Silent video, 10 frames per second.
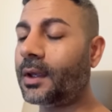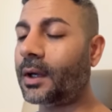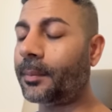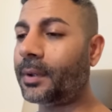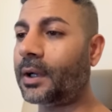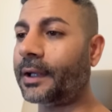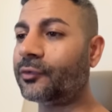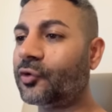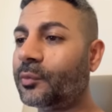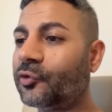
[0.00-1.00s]
applying
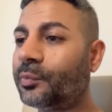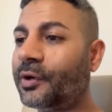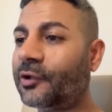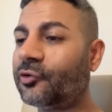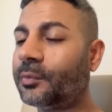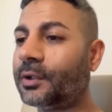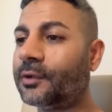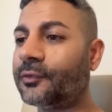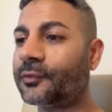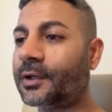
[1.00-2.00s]
too much pressure,
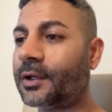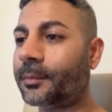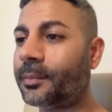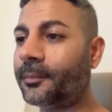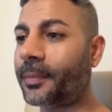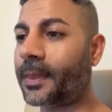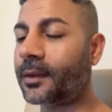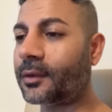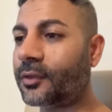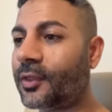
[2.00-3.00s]
because it's going to
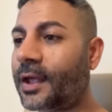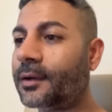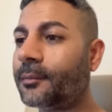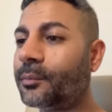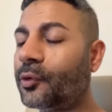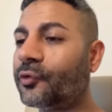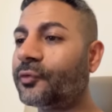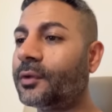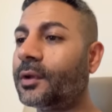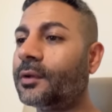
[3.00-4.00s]
then push
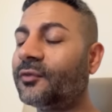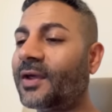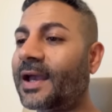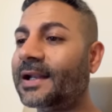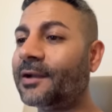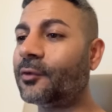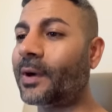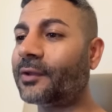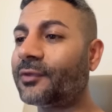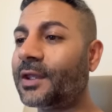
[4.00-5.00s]
the tail end of the
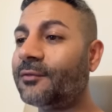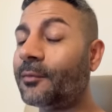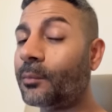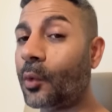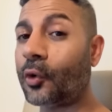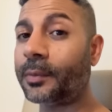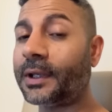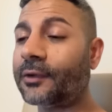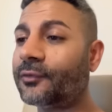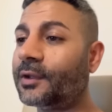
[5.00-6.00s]
wax even more up
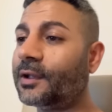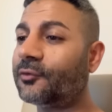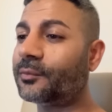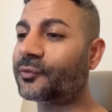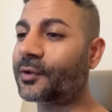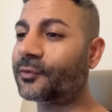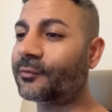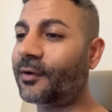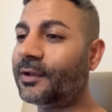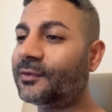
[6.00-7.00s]
against the eardrum. So it's a
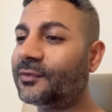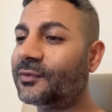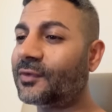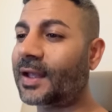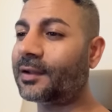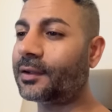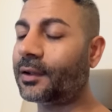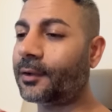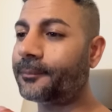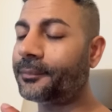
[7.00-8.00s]
very delicate